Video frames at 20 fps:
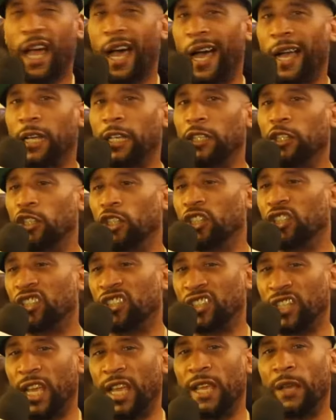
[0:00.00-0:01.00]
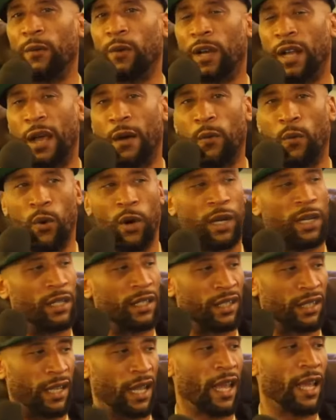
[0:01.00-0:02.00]
I could just say what I want
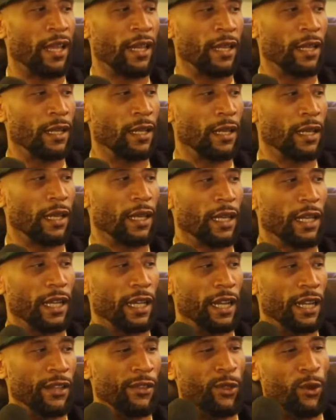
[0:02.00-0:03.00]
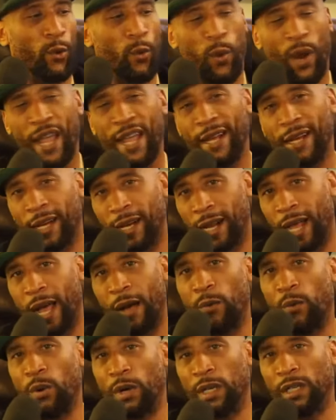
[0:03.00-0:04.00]
to say in the way that
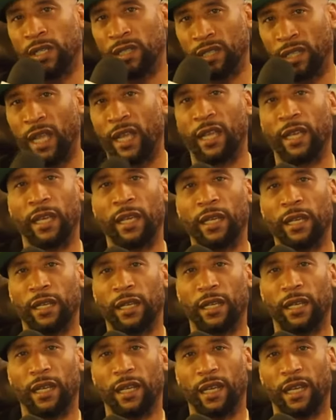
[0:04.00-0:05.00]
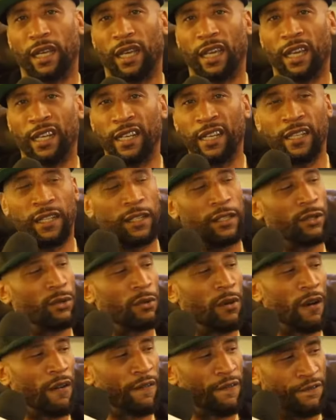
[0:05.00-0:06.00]
I want to say it, and either
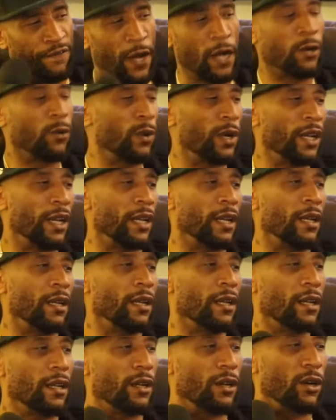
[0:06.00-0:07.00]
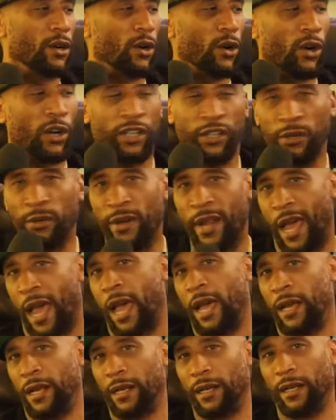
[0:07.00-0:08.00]
you're going to fuck with it or you are
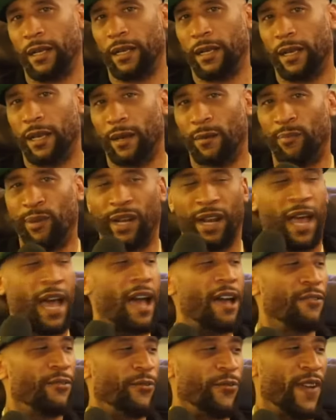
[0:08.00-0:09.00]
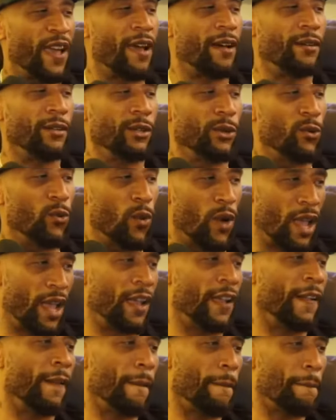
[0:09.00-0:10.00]
not. But i found a
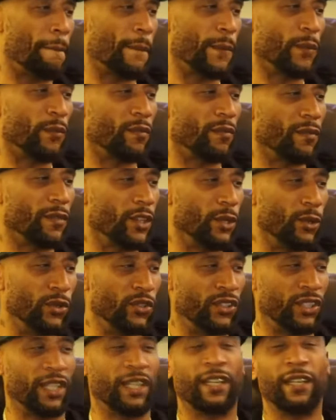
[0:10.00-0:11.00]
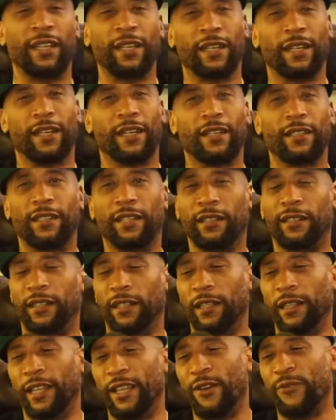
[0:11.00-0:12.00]
way you see, to
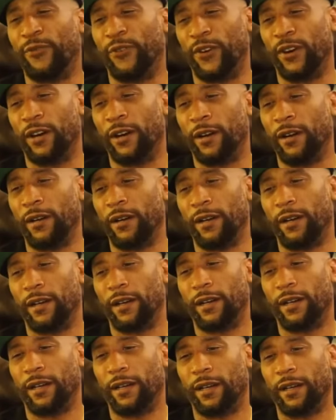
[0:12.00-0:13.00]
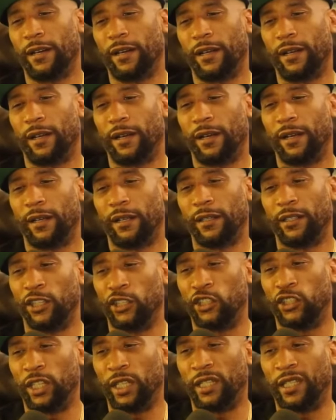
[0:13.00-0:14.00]
deliver
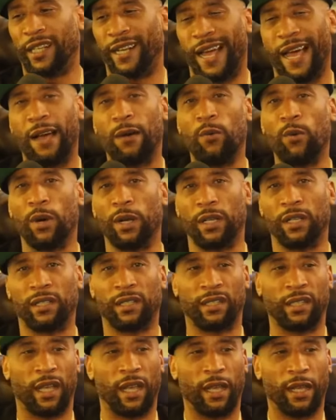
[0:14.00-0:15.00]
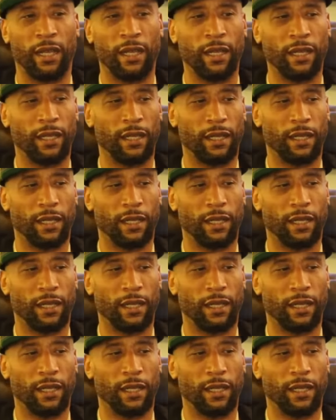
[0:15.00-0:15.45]
the shit that I want to say